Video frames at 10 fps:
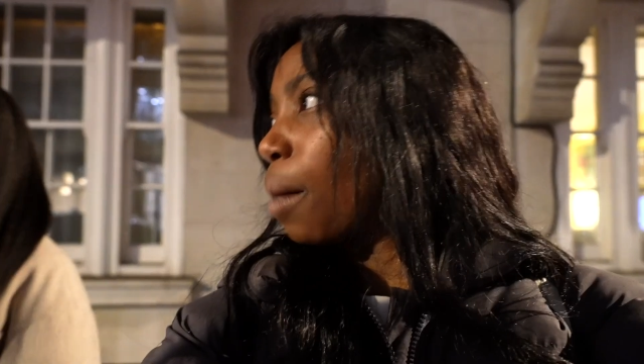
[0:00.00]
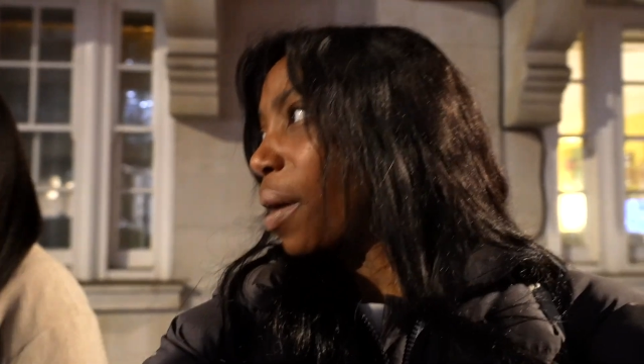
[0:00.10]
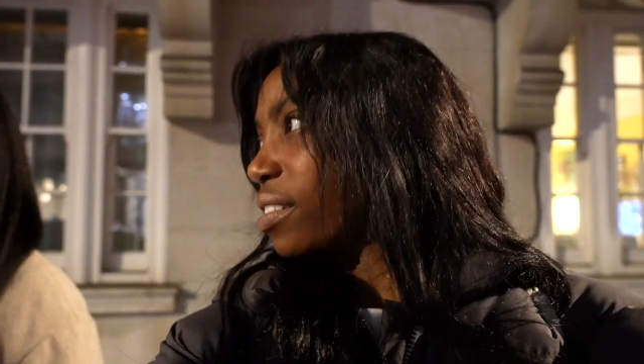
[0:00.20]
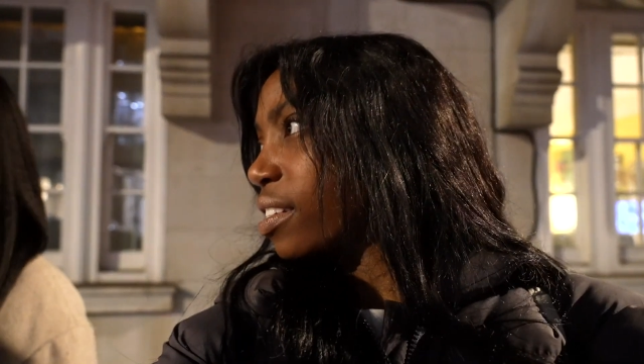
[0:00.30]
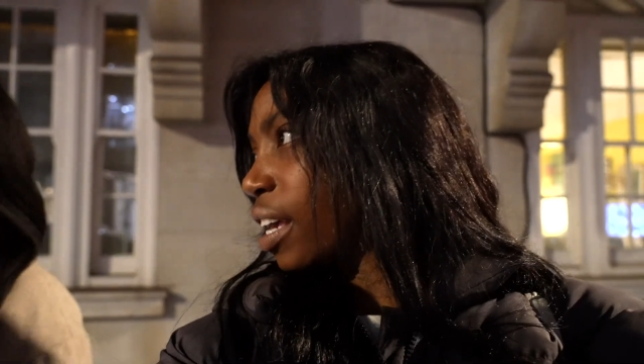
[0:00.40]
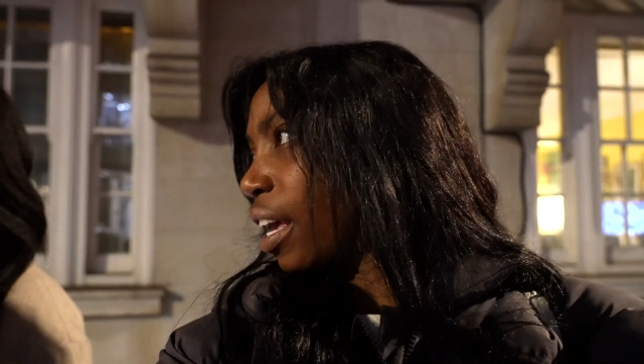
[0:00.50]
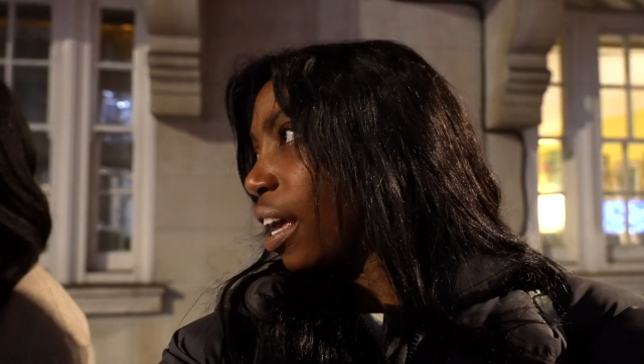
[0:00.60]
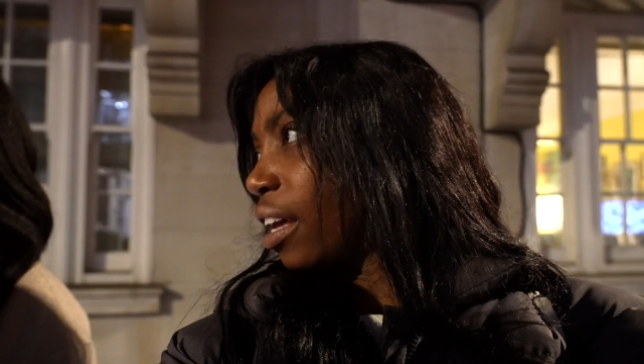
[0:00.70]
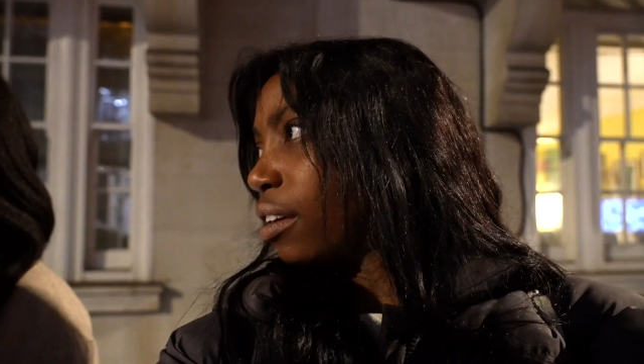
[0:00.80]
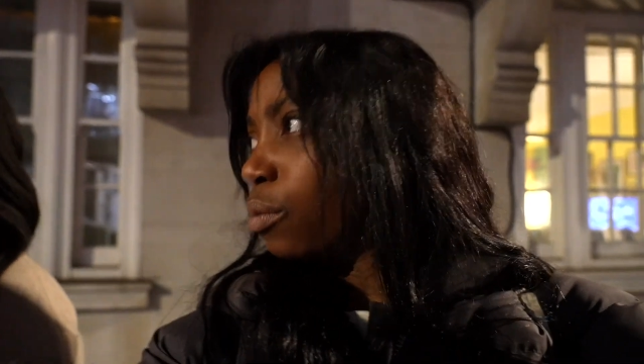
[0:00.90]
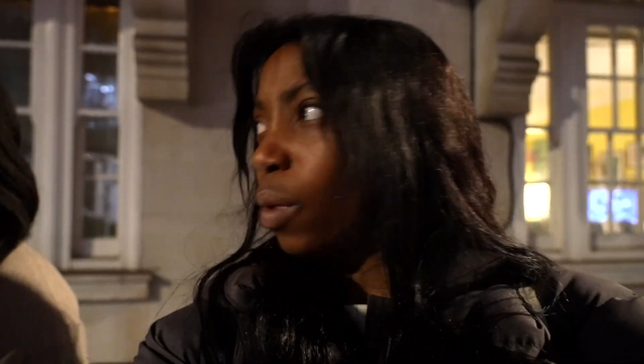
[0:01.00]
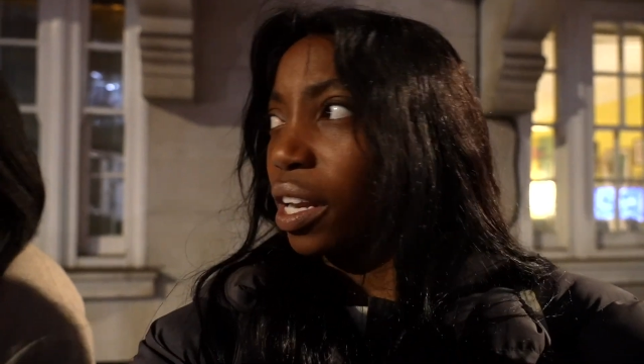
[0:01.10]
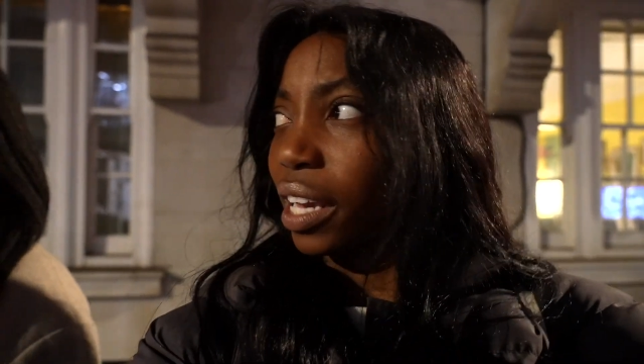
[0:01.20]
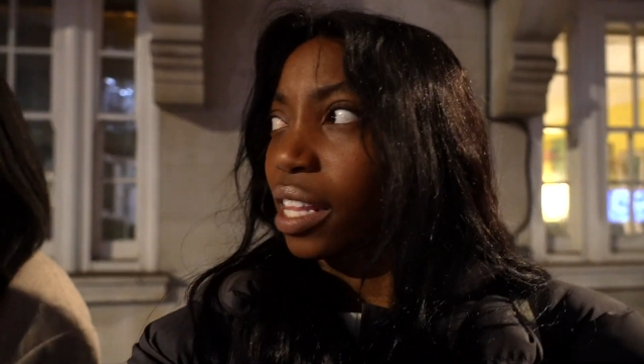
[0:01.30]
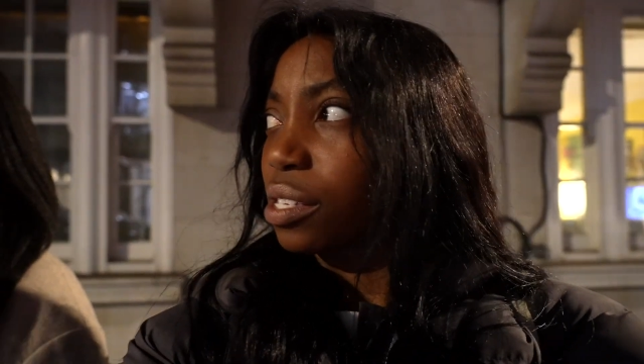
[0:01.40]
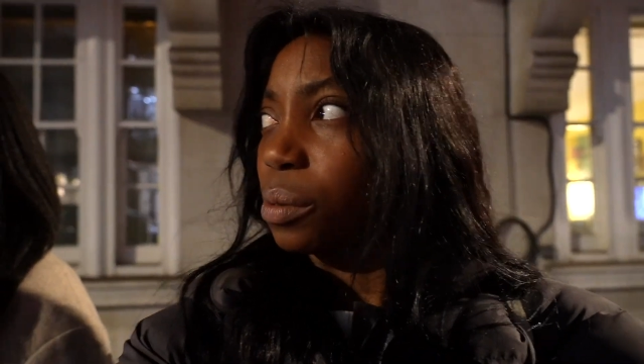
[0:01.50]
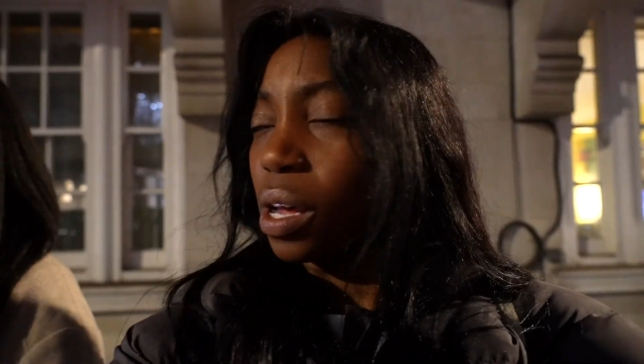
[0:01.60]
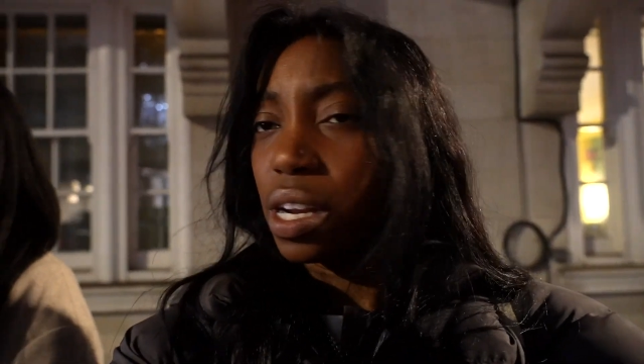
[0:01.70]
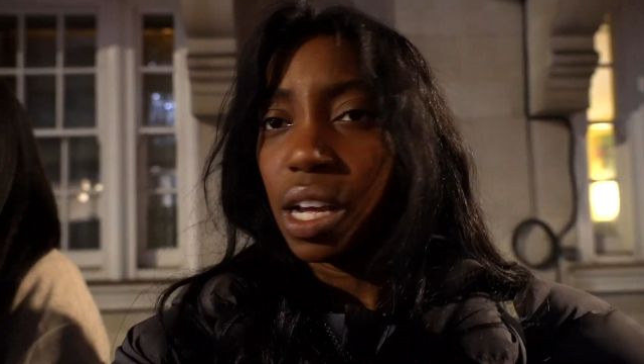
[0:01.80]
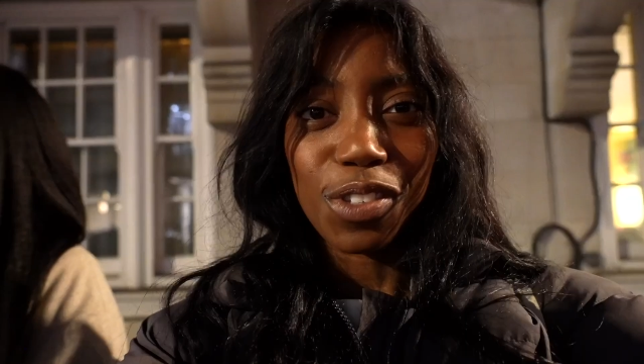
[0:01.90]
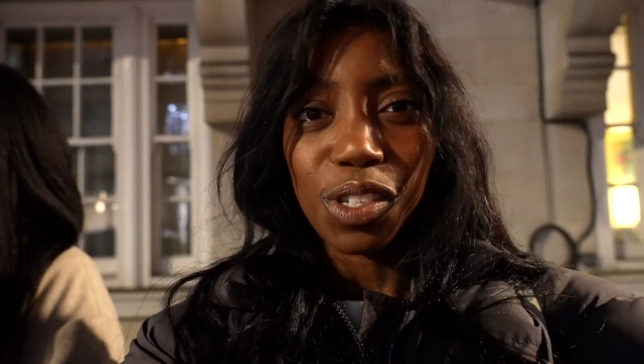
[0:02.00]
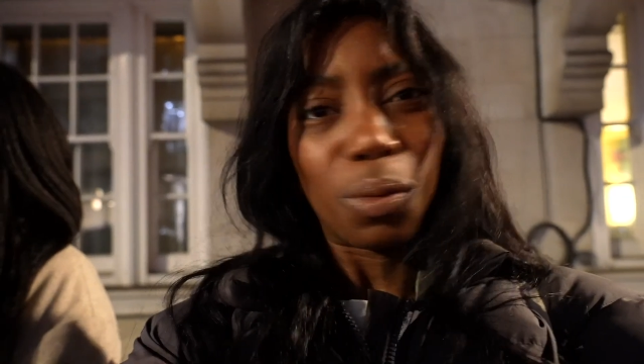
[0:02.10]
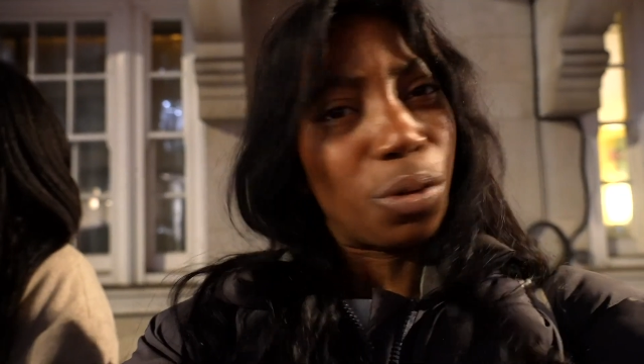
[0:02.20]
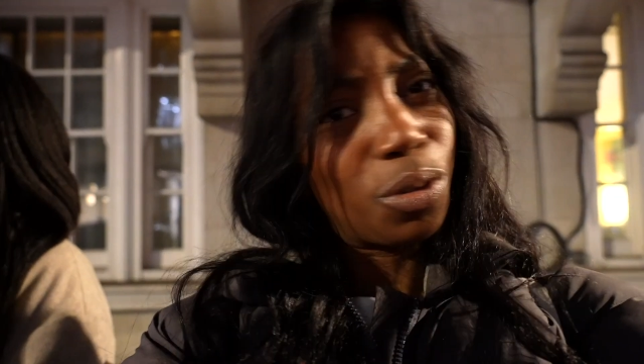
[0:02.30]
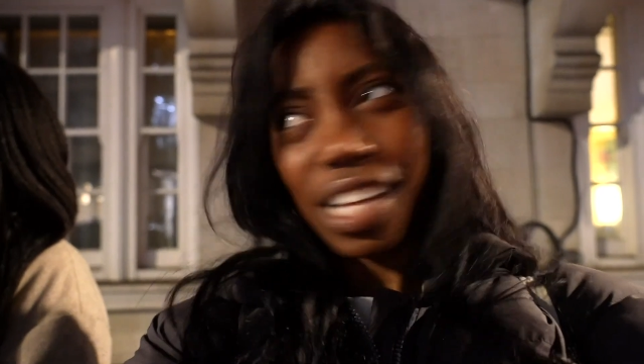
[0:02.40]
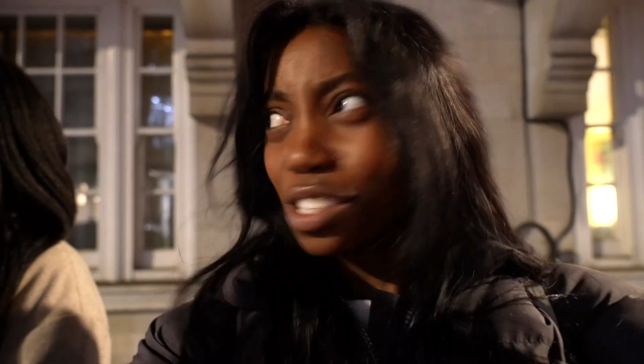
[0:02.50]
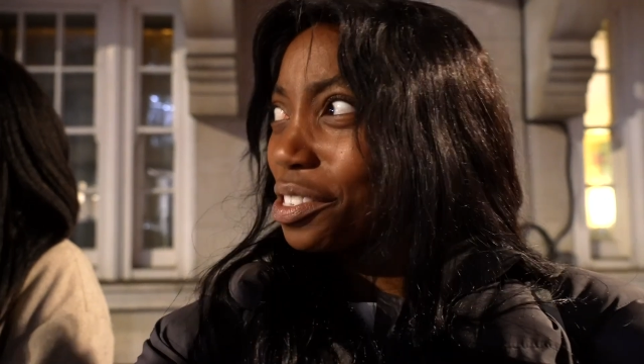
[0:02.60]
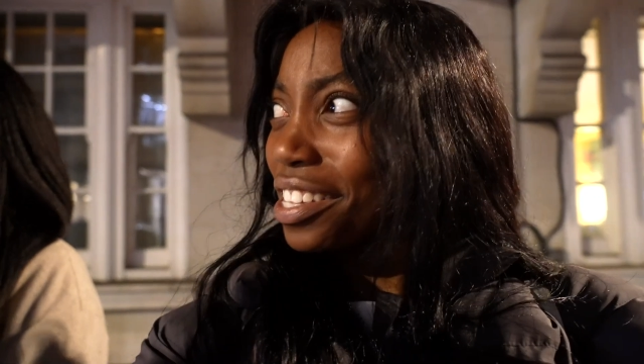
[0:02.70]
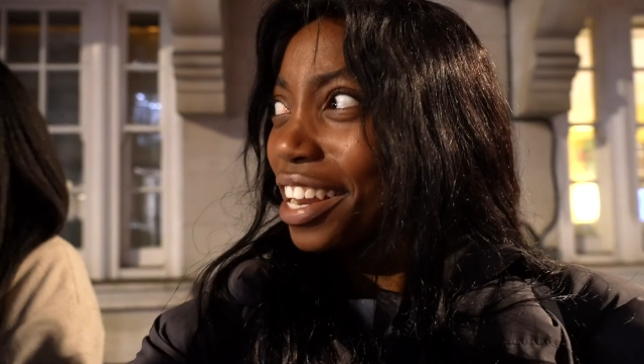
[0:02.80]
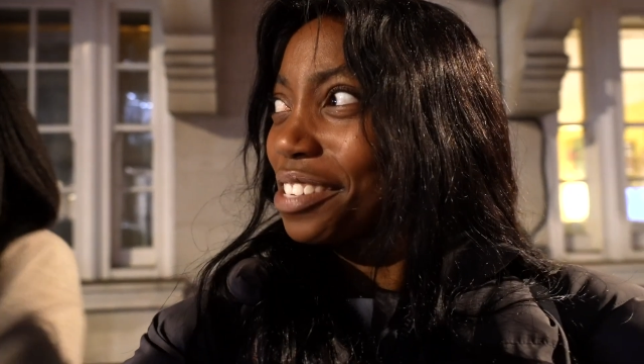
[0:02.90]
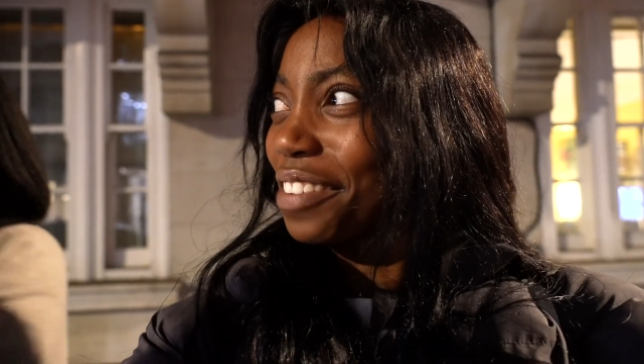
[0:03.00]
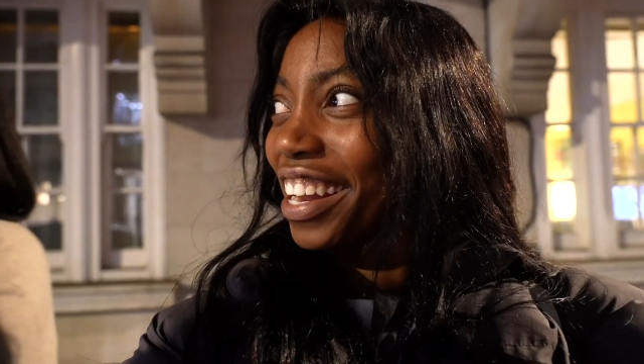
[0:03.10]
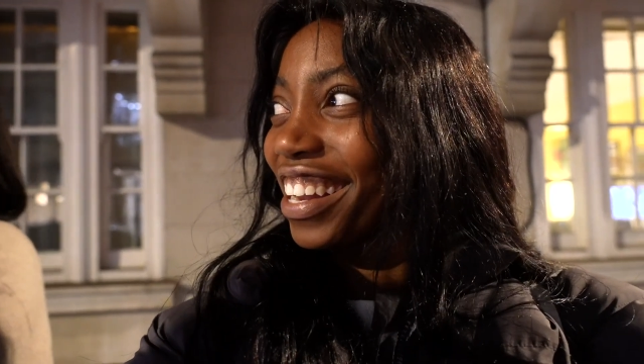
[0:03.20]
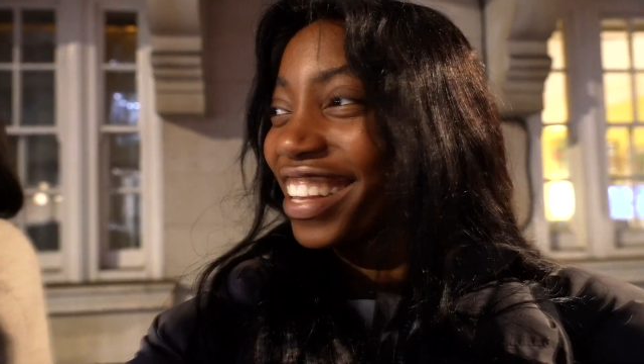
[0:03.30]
Our bus is here. We're going to get this one. So let's go to the next event.